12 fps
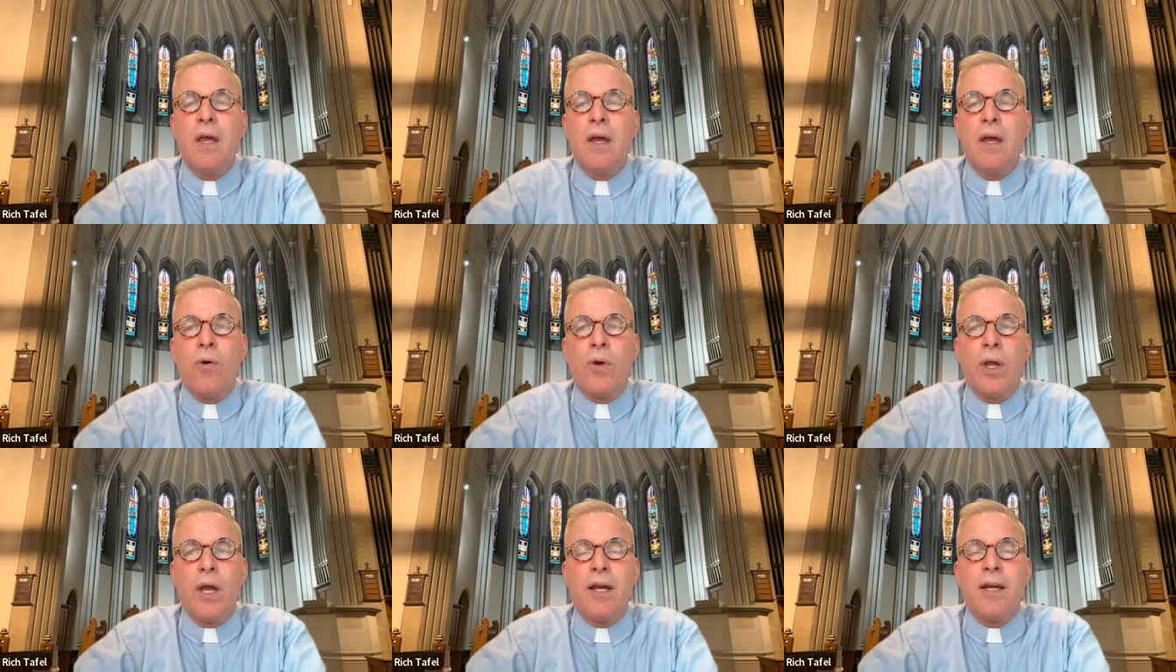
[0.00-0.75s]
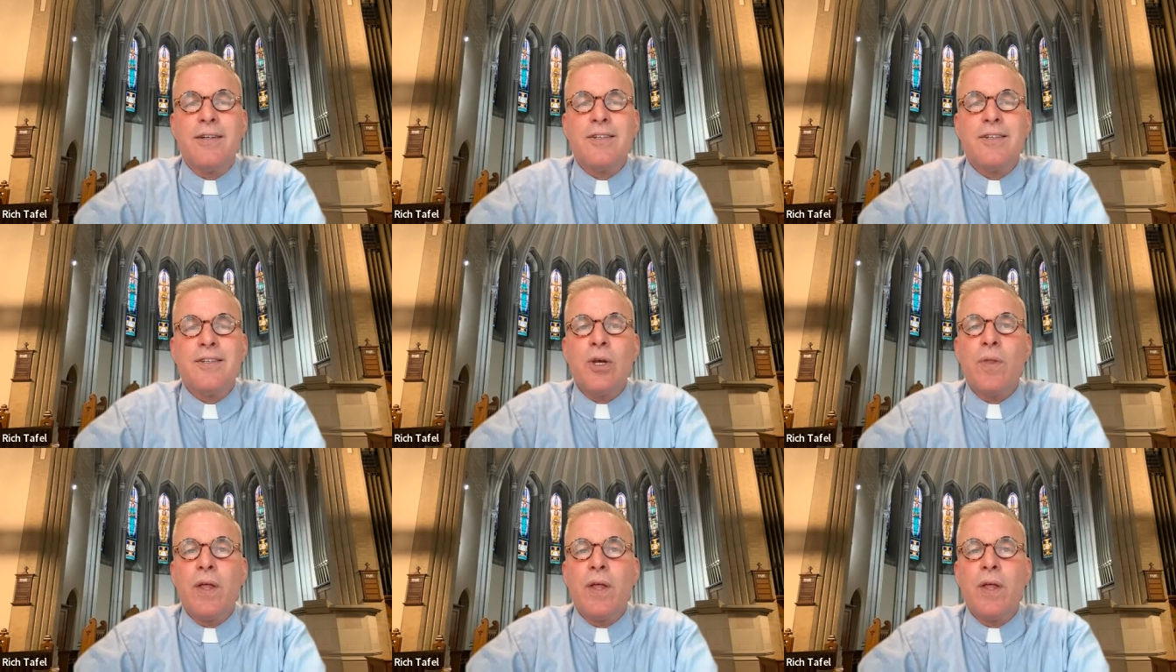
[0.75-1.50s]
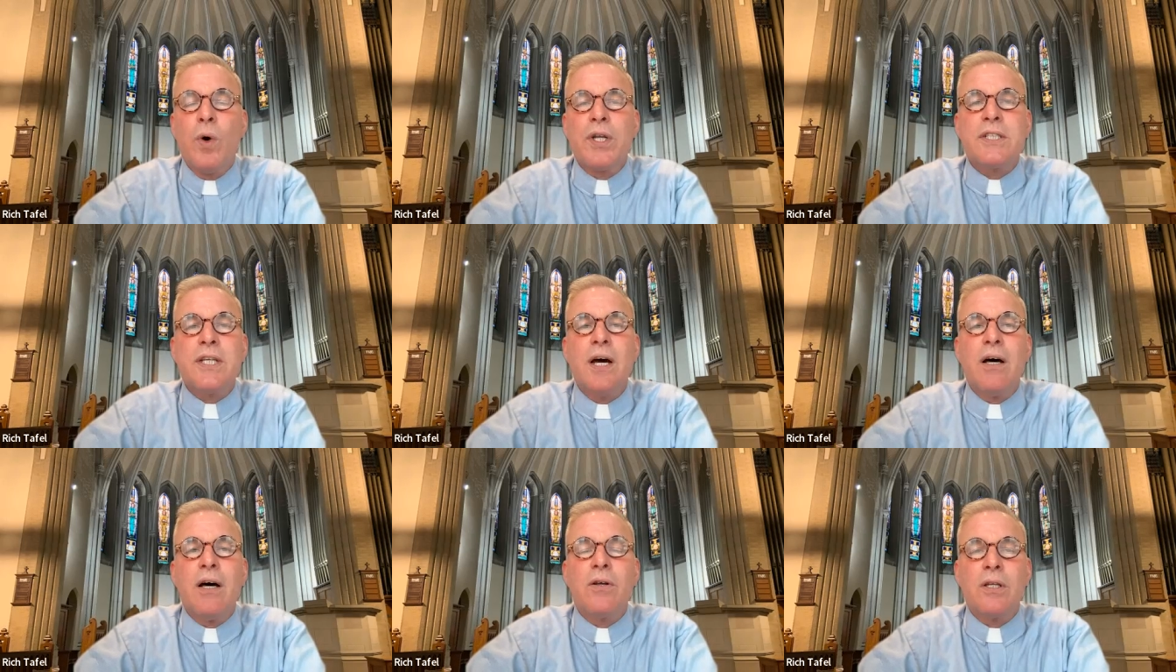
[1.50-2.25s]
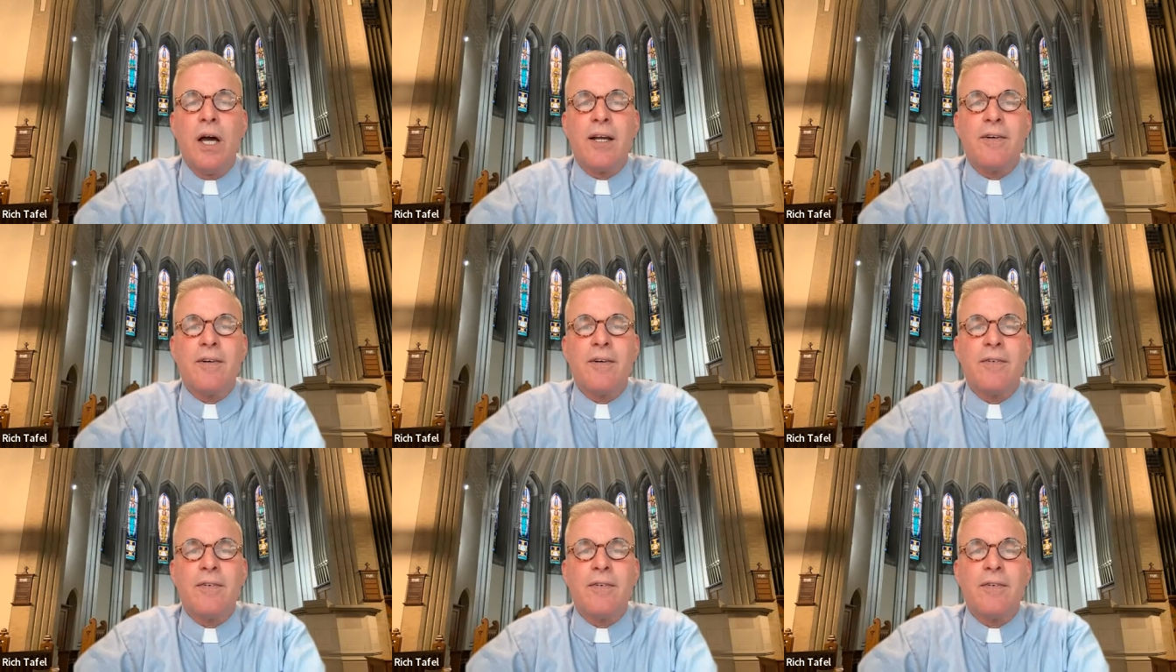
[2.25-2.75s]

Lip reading: Okay, so then what does hell look like?